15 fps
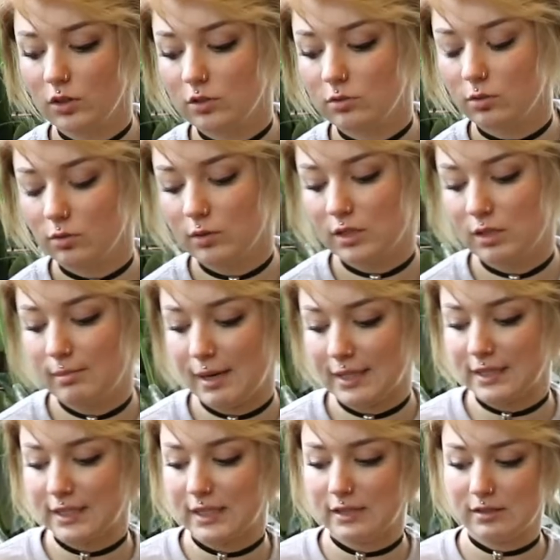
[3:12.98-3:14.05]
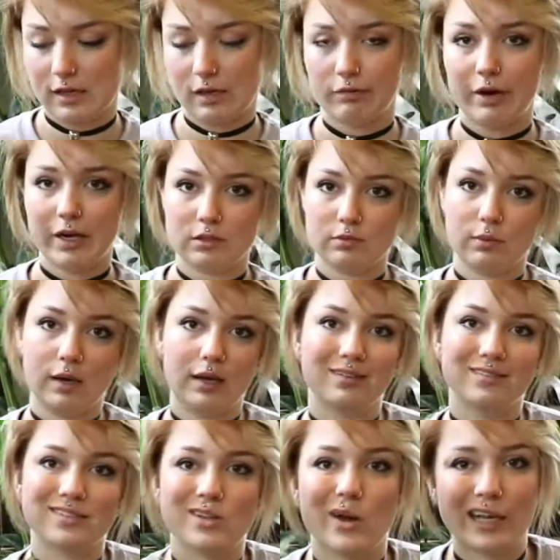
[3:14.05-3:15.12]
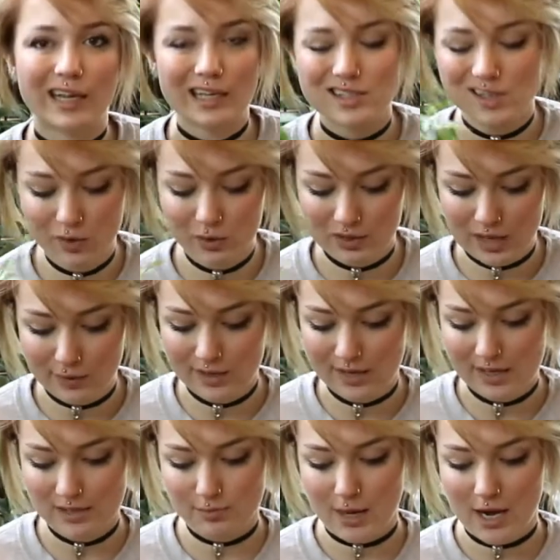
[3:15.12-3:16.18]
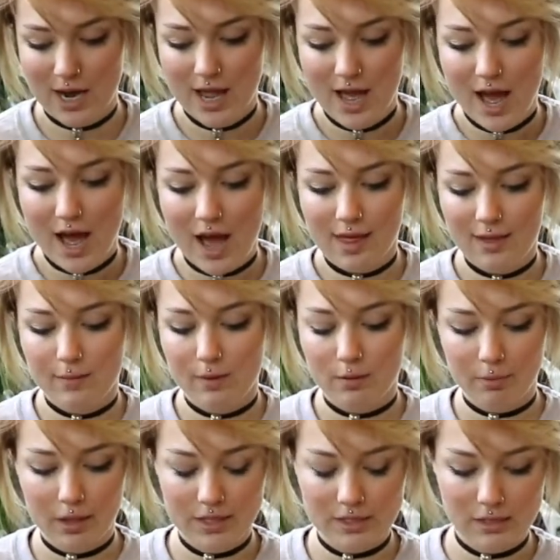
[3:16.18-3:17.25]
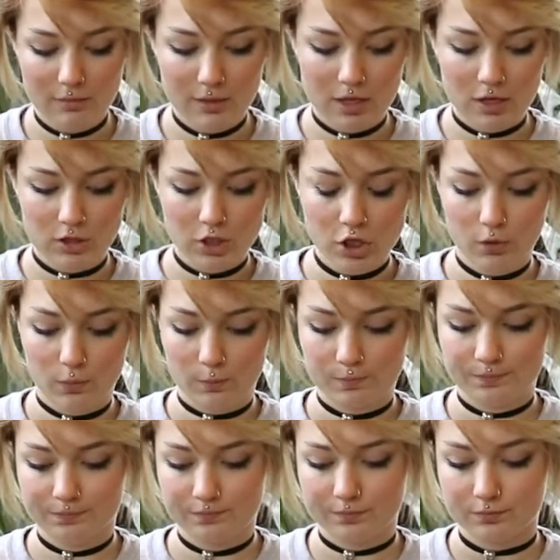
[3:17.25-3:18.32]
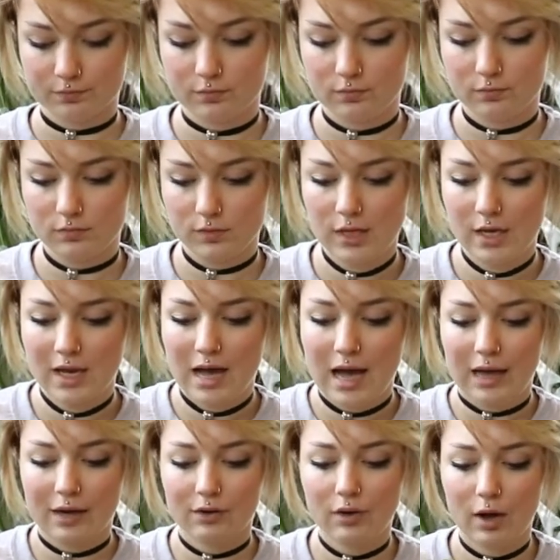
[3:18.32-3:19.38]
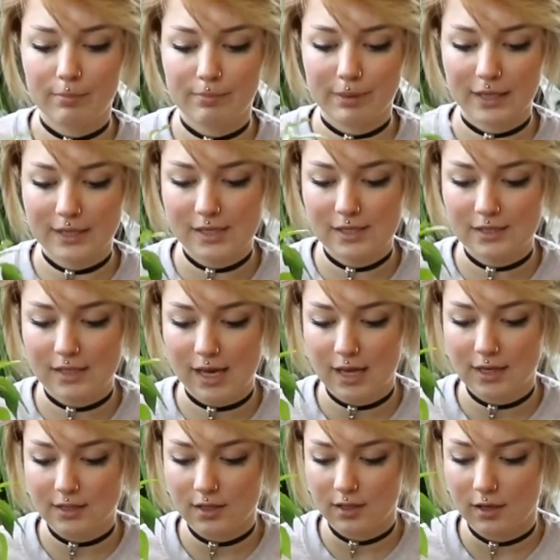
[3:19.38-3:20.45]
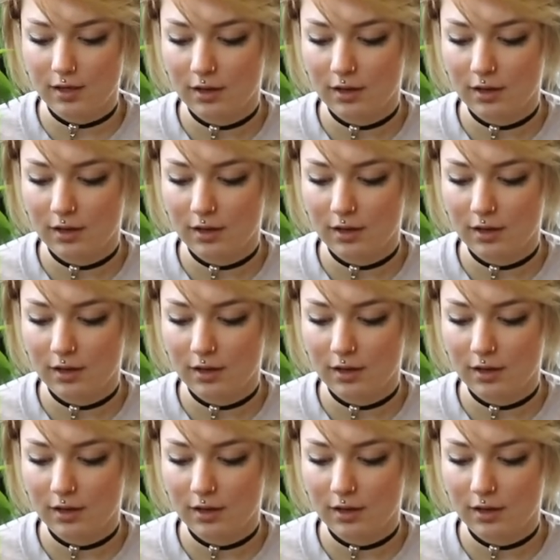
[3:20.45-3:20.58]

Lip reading: this one was the Mexican sunrise one, so I guess I know what that one is, but I think I'm gonna plant him in there too. I don't know how big these get.